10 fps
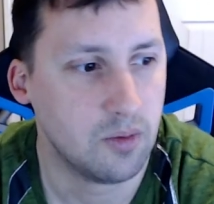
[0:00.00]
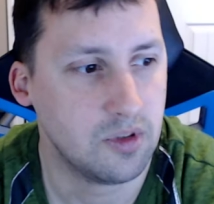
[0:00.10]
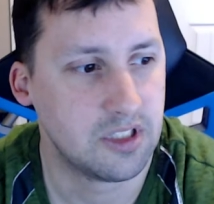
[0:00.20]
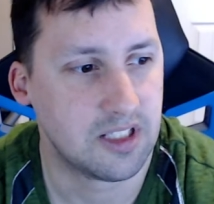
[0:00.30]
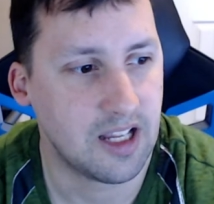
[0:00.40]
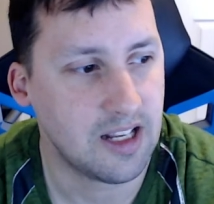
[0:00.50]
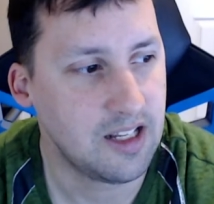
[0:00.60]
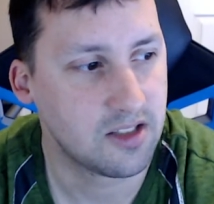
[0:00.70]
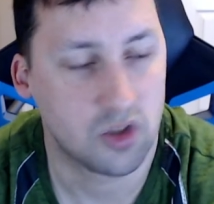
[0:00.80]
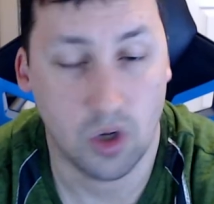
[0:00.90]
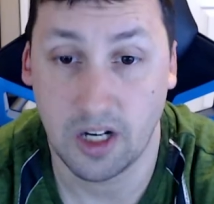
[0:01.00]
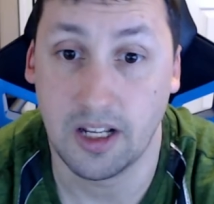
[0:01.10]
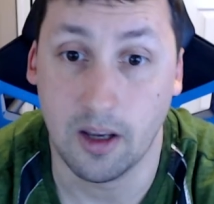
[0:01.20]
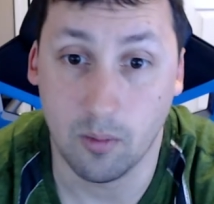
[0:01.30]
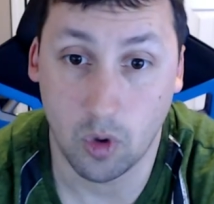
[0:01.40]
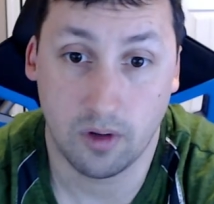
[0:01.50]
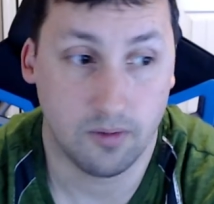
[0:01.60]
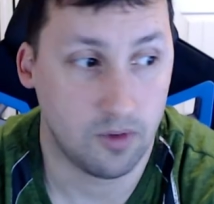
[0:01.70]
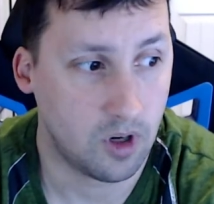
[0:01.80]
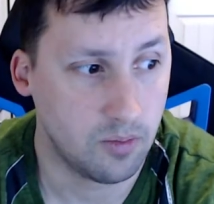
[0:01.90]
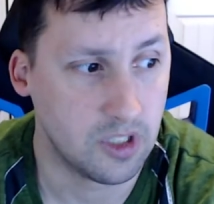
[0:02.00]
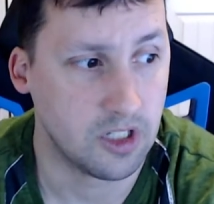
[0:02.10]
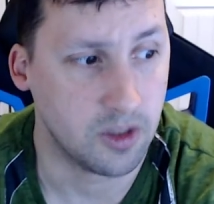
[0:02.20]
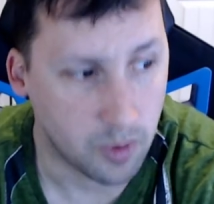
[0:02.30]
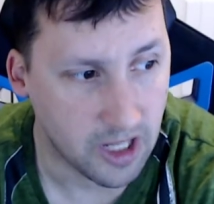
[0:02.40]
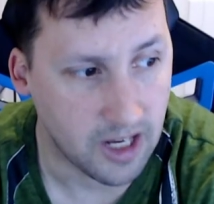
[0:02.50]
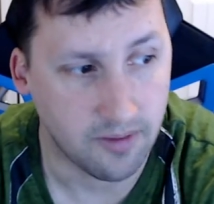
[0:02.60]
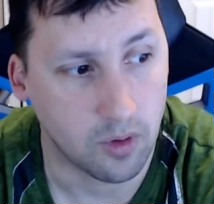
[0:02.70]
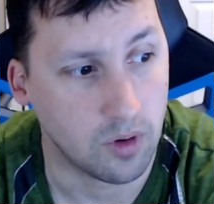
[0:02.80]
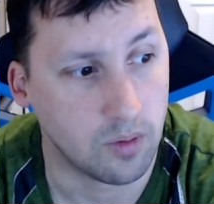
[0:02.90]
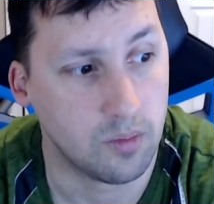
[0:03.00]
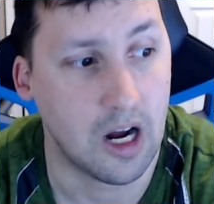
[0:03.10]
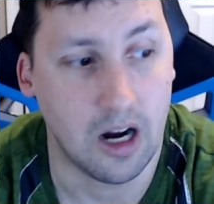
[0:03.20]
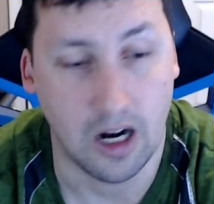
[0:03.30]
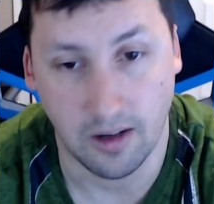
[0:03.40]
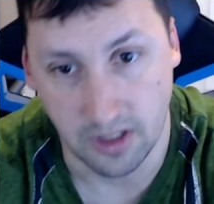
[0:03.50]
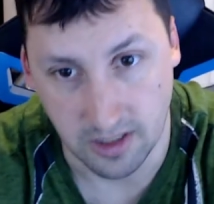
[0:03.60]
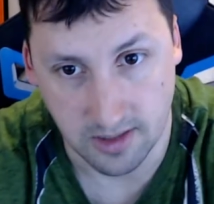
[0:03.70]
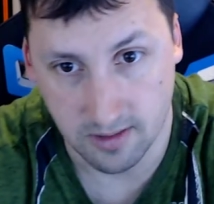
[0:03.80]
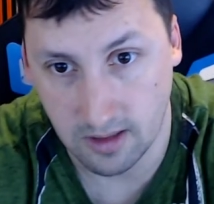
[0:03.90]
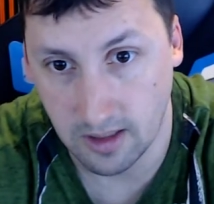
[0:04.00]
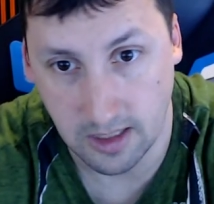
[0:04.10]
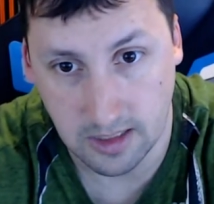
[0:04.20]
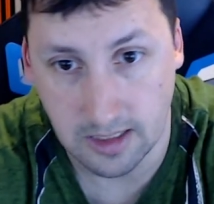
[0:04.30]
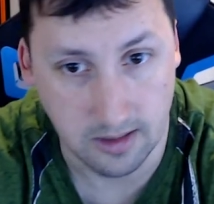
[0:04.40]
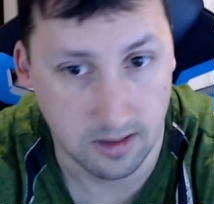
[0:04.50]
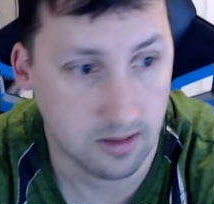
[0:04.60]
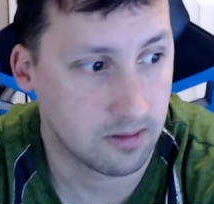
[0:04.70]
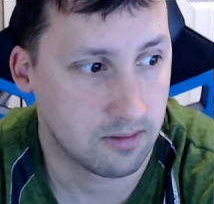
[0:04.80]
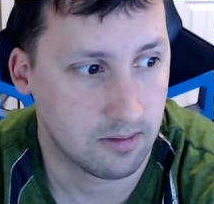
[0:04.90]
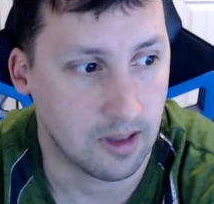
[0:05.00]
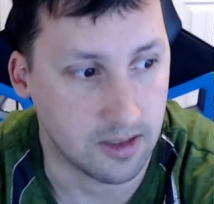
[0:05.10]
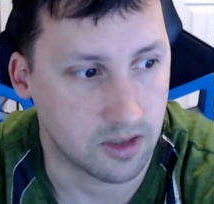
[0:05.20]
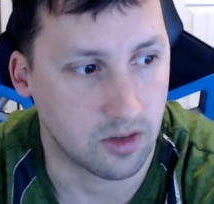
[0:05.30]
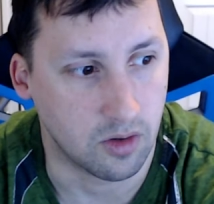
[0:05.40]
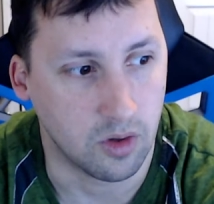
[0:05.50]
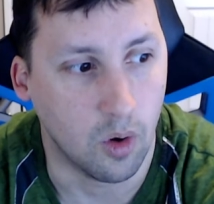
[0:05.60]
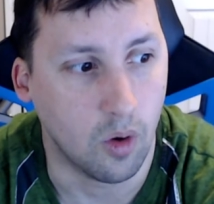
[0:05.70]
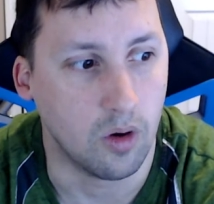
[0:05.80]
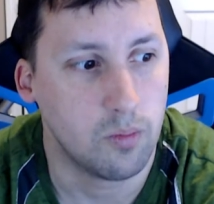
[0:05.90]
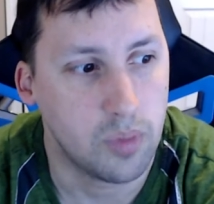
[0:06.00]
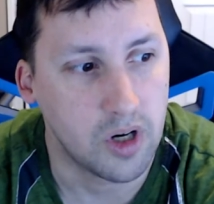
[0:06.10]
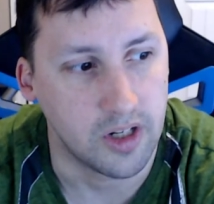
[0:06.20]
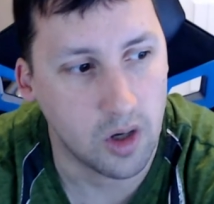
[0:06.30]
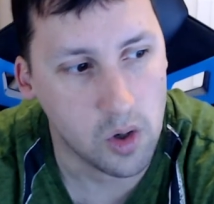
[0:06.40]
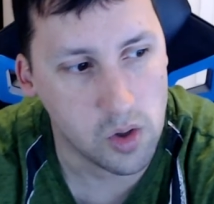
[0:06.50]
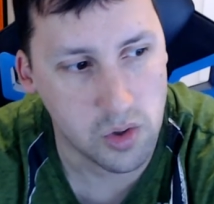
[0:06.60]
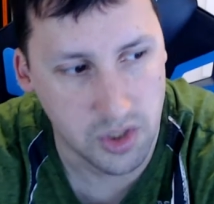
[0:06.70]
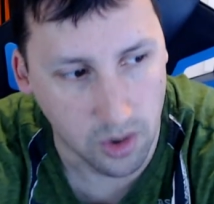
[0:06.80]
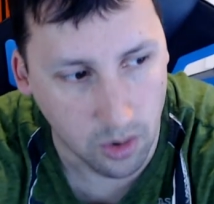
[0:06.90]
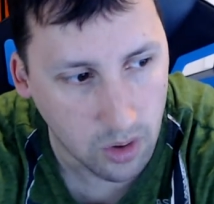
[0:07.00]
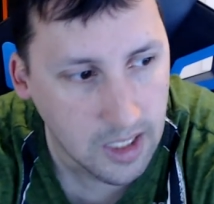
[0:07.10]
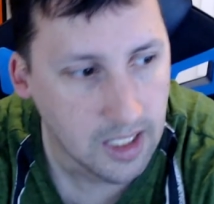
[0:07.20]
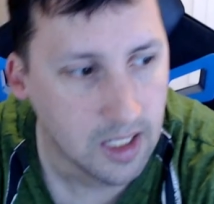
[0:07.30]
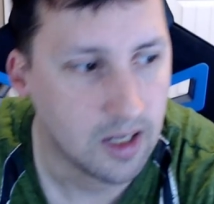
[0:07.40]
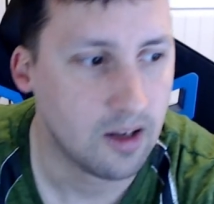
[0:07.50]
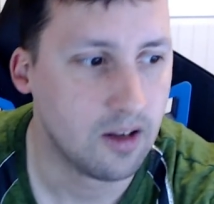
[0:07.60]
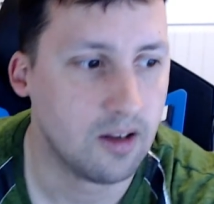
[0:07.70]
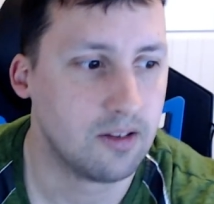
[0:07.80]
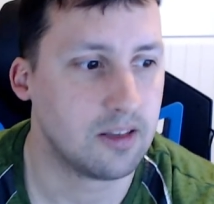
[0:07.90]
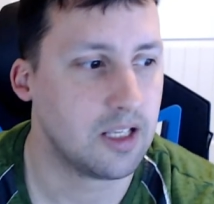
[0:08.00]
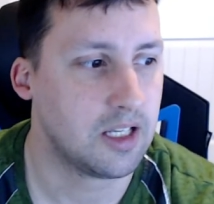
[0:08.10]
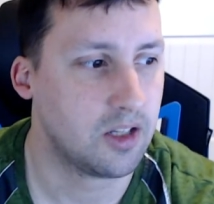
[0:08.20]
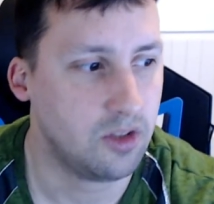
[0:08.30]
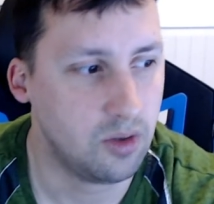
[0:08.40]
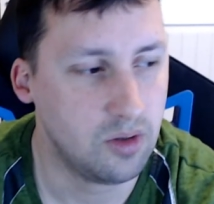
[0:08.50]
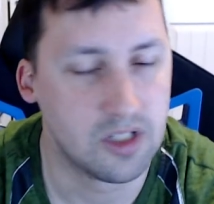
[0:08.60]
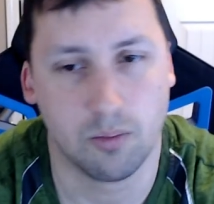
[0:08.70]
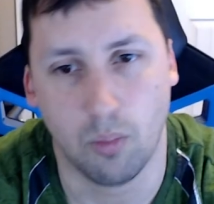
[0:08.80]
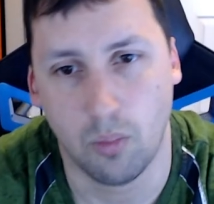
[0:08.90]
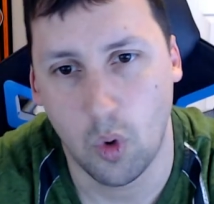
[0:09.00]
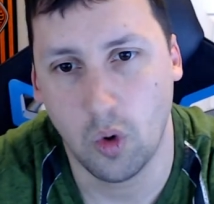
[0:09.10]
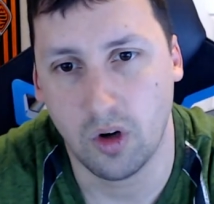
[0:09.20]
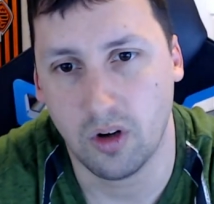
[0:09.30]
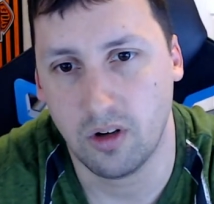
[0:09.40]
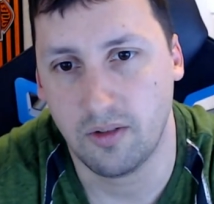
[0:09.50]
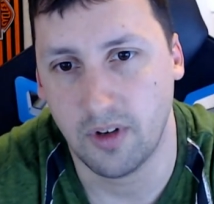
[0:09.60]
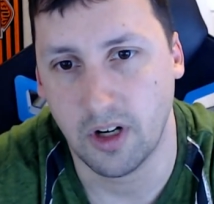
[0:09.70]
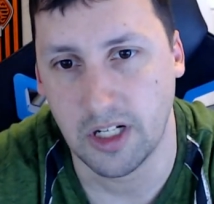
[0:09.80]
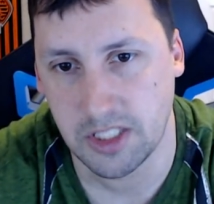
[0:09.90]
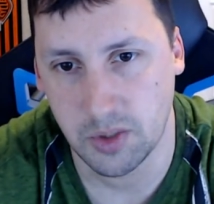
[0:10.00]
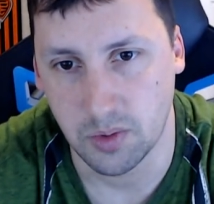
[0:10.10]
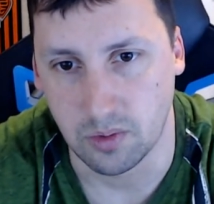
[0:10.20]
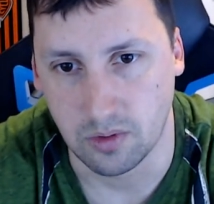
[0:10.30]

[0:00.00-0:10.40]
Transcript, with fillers: Stadia is trying to get more involvement in the platform, obviously. Like that's that's their goal. But also that they could do this more very soon.